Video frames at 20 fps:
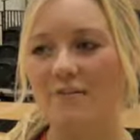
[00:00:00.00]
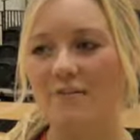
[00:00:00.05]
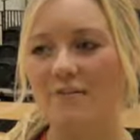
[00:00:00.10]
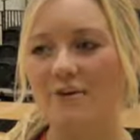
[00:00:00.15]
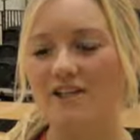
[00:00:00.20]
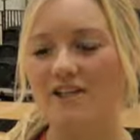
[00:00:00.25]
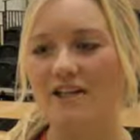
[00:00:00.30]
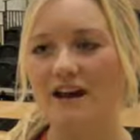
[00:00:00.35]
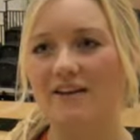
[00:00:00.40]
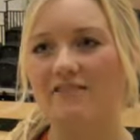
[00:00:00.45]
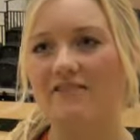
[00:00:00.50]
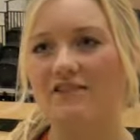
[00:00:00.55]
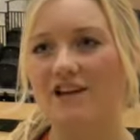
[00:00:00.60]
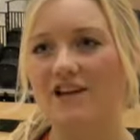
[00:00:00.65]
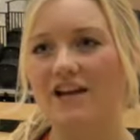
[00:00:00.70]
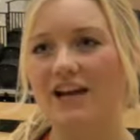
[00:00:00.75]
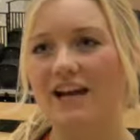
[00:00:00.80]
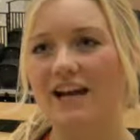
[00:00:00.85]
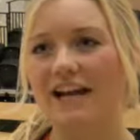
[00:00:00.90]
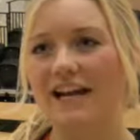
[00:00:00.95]
which gave us an
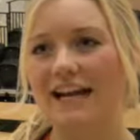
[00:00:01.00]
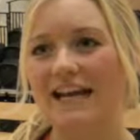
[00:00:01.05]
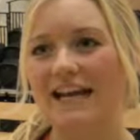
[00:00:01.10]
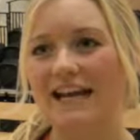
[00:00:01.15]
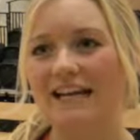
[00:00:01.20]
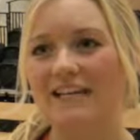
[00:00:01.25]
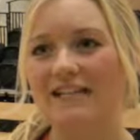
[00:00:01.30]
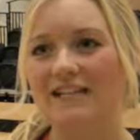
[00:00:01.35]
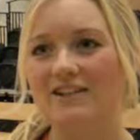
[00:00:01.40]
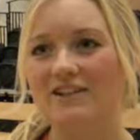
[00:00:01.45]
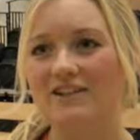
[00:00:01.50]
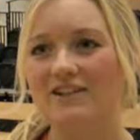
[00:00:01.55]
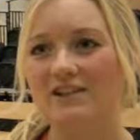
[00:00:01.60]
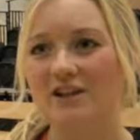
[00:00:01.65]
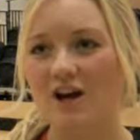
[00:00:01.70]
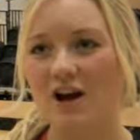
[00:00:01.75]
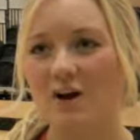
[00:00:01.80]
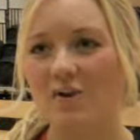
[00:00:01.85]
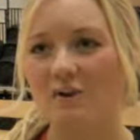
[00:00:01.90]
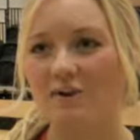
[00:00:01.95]
early lead,
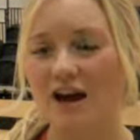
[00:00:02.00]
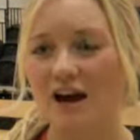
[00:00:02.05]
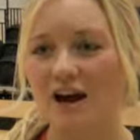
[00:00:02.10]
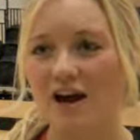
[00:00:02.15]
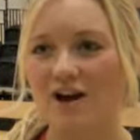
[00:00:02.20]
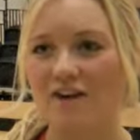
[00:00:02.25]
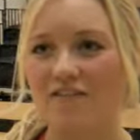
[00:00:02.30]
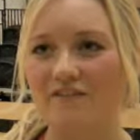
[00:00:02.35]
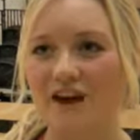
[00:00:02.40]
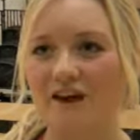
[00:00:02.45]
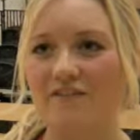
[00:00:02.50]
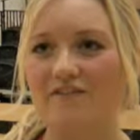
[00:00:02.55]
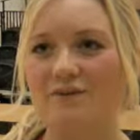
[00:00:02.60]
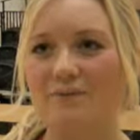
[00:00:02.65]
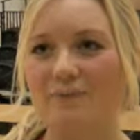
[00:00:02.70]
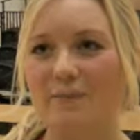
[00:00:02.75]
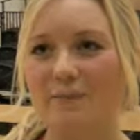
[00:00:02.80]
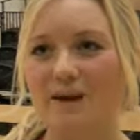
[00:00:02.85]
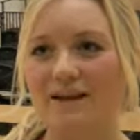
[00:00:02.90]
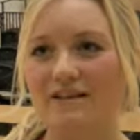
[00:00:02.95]
so that kind of gave us
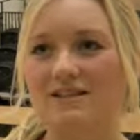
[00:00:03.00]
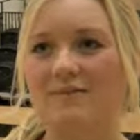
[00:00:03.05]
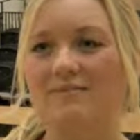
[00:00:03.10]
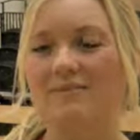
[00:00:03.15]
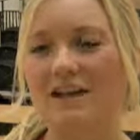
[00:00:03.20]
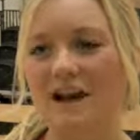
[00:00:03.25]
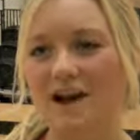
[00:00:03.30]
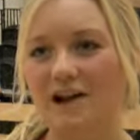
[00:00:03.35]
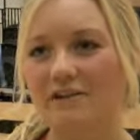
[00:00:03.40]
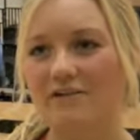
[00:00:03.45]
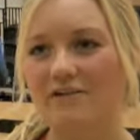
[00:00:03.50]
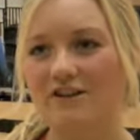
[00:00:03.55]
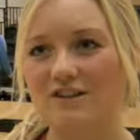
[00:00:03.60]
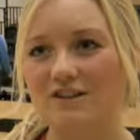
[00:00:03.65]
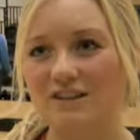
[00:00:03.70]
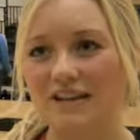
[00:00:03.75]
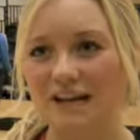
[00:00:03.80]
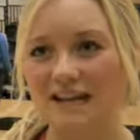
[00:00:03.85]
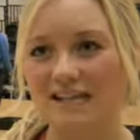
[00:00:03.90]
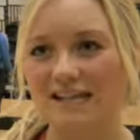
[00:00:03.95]
the momentum to carry it through
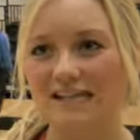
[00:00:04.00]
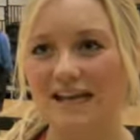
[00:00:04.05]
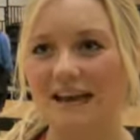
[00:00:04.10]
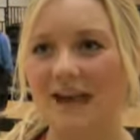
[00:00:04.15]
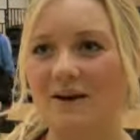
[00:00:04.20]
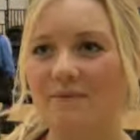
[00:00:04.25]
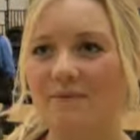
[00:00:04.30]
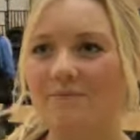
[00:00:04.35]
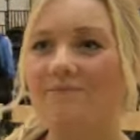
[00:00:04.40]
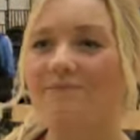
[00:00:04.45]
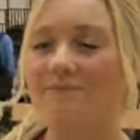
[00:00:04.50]
to the end of the game.